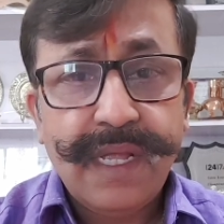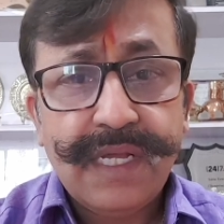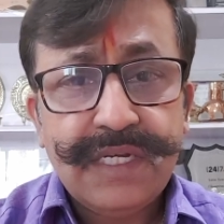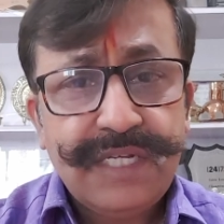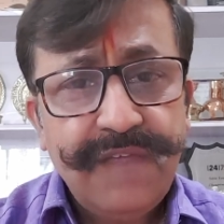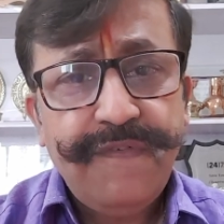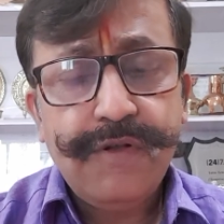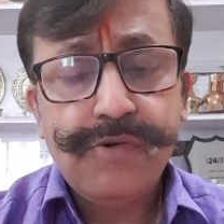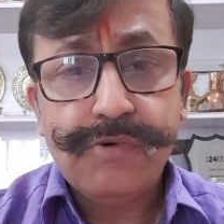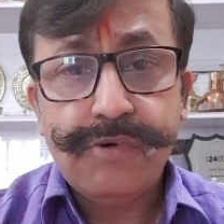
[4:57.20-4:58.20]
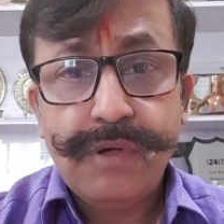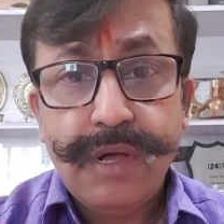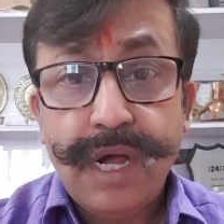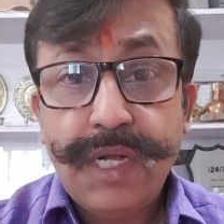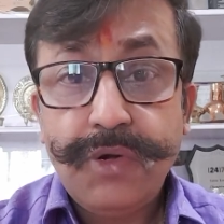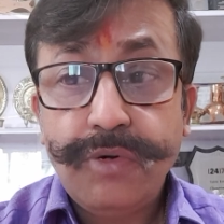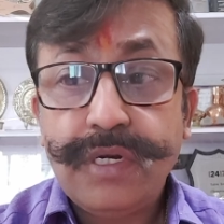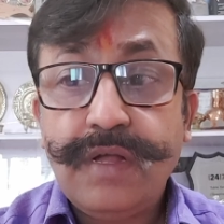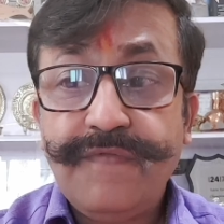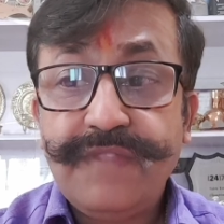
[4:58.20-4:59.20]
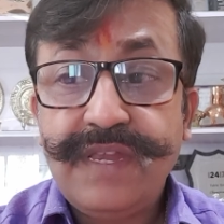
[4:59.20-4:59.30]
She flew a total of